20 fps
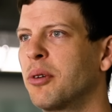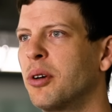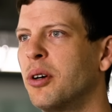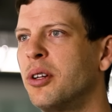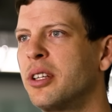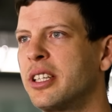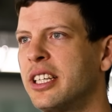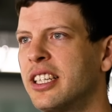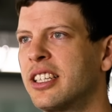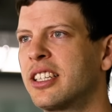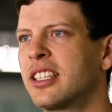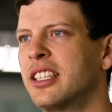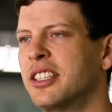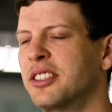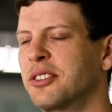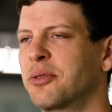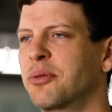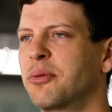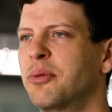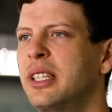role here
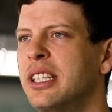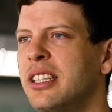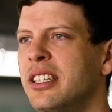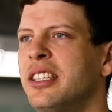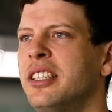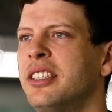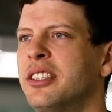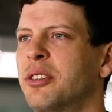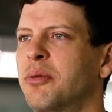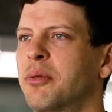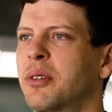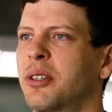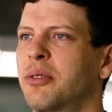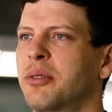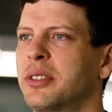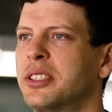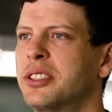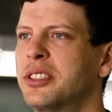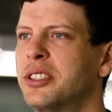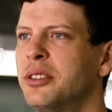is really to work
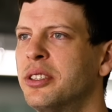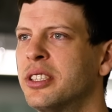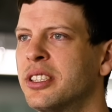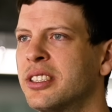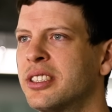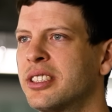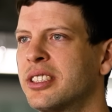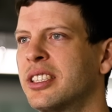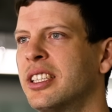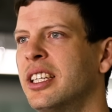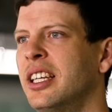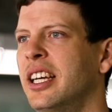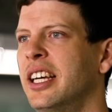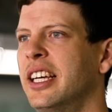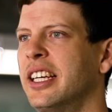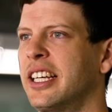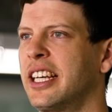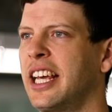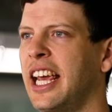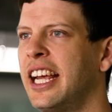with students,
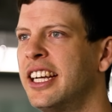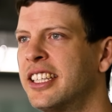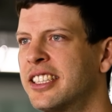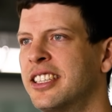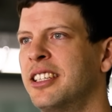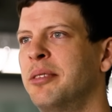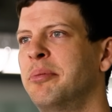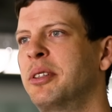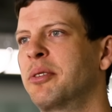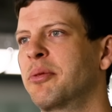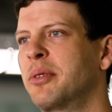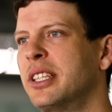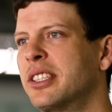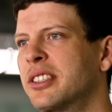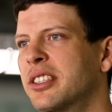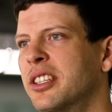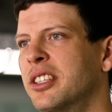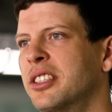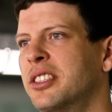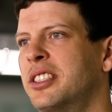engage them in
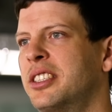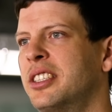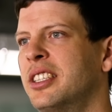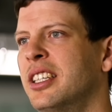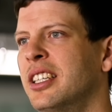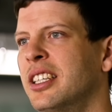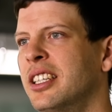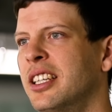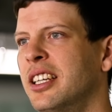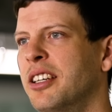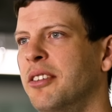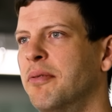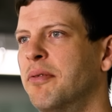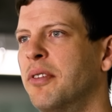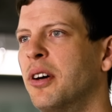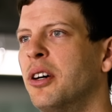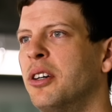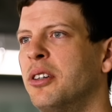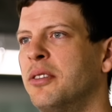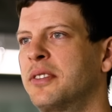research
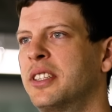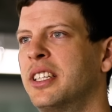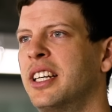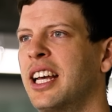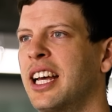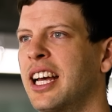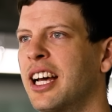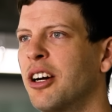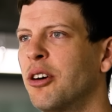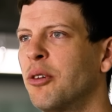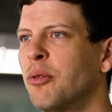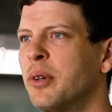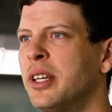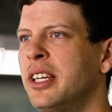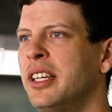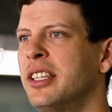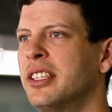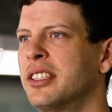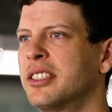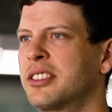involved in how
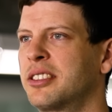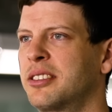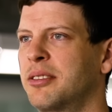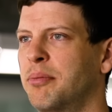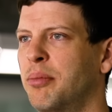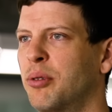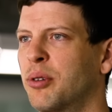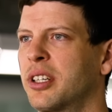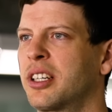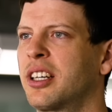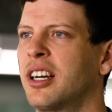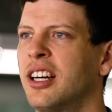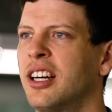we support